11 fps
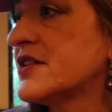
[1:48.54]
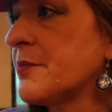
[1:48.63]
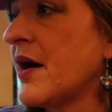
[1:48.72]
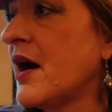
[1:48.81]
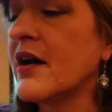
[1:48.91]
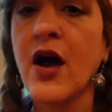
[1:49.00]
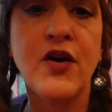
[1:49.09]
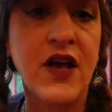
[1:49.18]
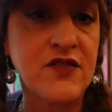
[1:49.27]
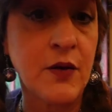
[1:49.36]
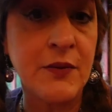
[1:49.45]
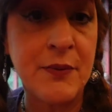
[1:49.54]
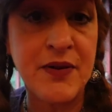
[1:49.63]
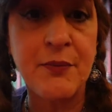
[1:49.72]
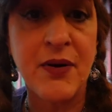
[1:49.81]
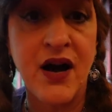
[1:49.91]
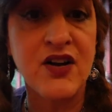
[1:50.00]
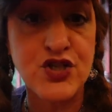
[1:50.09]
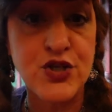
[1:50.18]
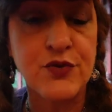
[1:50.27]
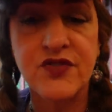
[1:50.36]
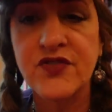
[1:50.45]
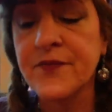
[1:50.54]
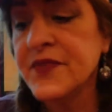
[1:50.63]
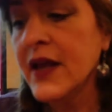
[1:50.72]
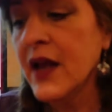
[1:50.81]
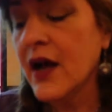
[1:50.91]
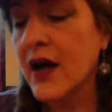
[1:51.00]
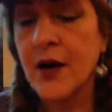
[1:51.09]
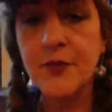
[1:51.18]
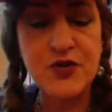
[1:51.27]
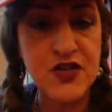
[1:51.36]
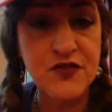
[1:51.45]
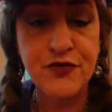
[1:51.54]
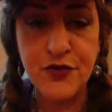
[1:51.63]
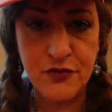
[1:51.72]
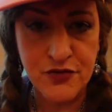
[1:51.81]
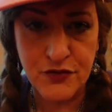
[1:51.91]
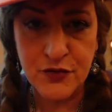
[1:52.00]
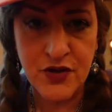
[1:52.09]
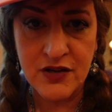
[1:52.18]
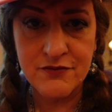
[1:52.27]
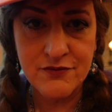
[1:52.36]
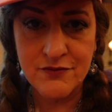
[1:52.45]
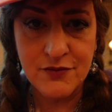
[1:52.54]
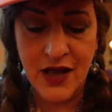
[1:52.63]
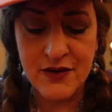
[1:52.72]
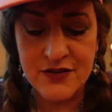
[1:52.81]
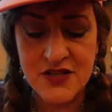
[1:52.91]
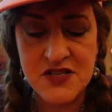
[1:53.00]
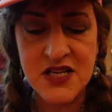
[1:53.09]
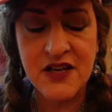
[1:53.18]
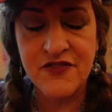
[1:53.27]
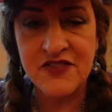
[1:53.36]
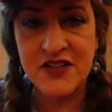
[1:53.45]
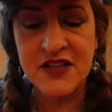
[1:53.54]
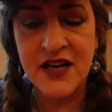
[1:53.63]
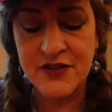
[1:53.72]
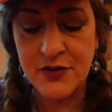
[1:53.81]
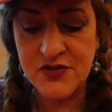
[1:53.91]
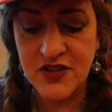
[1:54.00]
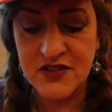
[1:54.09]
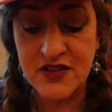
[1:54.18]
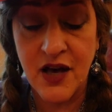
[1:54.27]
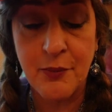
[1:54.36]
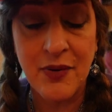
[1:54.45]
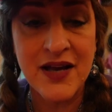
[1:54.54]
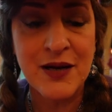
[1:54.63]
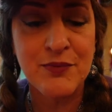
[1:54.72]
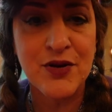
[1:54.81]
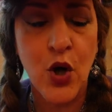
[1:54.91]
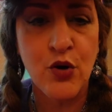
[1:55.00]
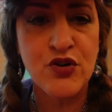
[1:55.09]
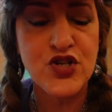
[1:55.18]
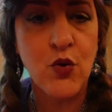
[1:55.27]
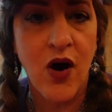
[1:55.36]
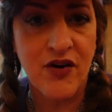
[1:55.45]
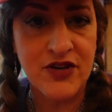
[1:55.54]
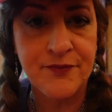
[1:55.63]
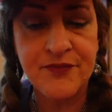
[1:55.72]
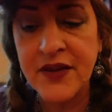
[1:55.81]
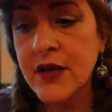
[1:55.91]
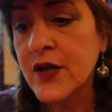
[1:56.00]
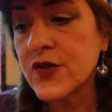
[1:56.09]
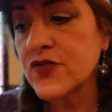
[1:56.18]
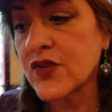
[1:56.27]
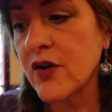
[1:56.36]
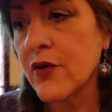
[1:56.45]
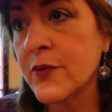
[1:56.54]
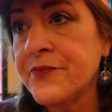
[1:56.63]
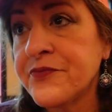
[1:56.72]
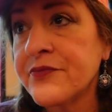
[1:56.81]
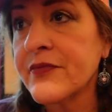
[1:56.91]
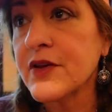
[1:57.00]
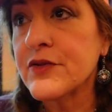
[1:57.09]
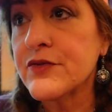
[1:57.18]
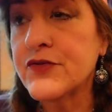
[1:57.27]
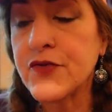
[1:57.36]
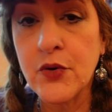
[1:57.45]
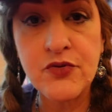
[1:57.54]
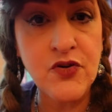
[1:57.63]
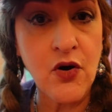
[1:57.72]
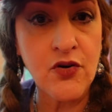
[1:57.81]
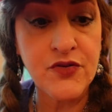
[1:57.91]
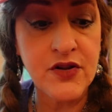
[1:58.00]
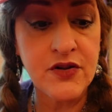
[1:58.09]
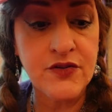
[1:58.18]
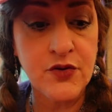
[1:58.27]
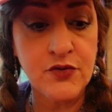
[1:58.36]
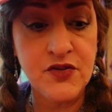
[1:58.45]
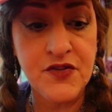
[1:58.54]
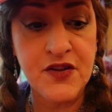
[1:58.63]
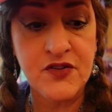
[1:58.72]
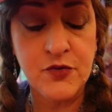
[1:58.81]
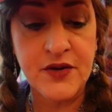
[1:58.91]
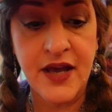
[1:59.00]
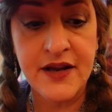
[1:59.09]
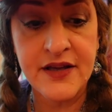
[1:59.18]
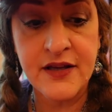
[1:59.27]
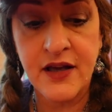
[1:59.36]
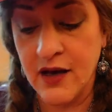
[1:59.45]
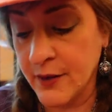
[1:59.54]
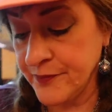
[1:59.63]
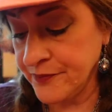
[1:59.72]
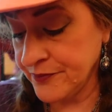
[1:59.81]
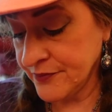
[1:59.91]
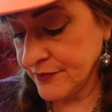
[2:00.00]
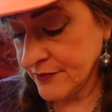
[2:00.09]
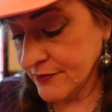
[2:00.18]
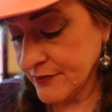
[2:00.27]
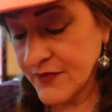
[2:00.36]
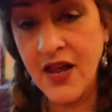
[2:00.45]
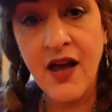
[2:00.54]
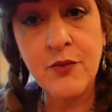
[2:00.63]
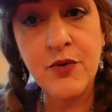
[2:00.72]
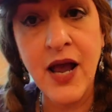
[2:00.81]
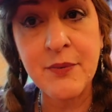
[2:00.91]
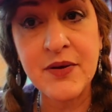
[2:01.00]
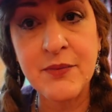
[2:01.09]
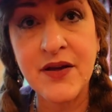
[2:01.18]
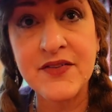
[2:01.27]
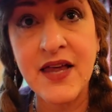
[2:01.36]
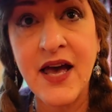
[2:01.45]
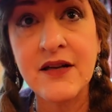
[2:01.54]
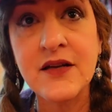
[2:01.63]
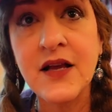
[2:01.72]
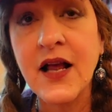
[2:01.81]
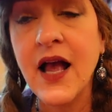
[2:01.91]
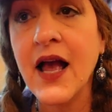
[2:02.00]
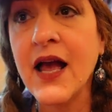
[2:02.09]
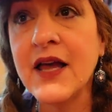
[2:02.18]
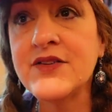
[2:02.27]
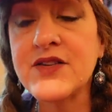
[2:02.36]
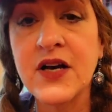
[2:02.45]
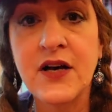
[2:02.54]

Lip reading: a pog. Okay, so it might be a pog juice, which is, for those of you not Disney aficionados, it's pineapple, orange, guava. So those are the things we're getting. Yeah, we're happy about that. And